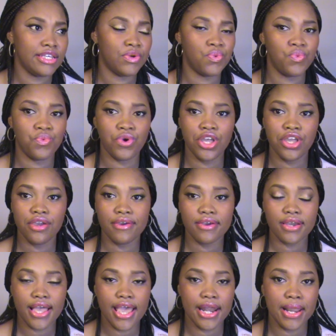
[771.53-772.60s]
Then one
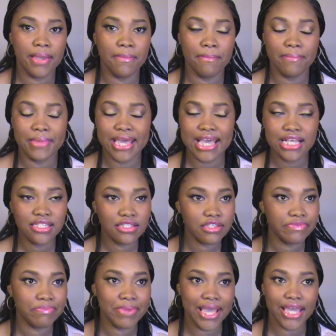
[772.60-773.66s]
girl had a
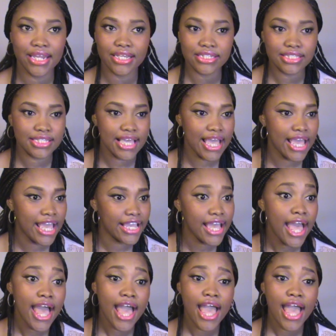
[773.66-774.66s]
massive panic attack.